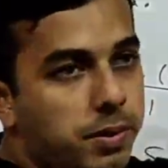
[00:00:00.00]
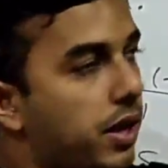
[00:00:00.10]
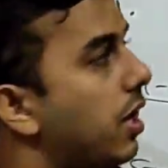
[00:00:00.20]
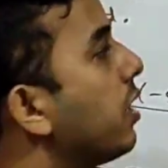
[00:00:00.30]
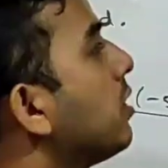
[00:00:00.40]

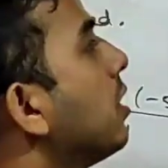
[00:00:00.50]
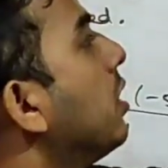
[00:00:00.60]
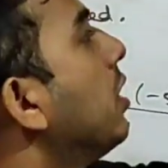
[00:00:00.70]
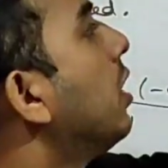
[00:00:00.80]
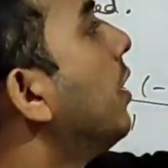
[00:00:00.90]
bracket
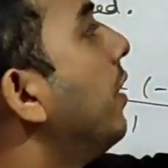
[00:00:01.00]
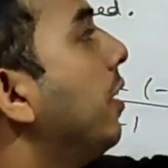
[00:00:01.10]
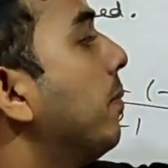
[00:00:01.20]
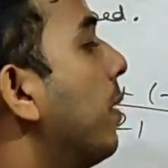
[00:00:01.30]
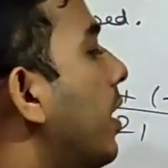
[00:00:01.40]

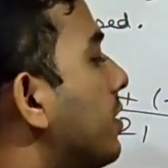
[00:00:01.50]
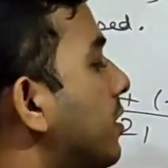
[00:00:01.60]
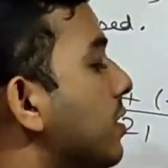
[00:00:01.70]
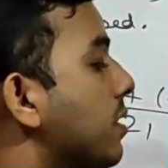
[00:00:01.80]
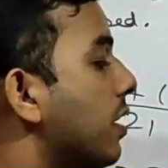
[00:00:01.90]
then
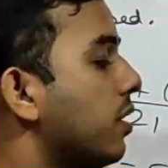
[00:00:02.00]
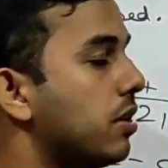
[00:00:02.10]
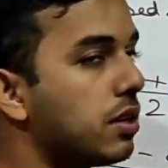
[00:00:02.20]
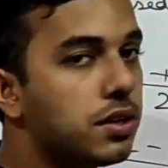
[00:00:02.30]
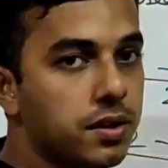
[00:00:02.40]
plus z.
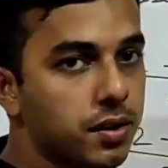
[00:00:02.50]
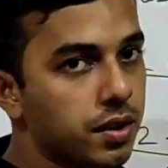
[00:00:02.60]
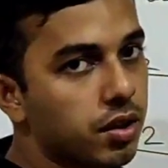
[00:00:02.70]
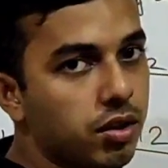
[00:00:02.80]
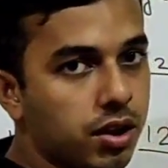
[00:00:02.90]

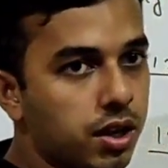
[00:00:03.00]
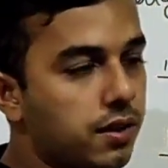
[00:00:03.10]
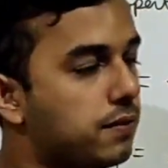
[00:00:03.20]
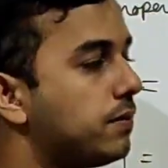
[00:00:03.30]
Okay.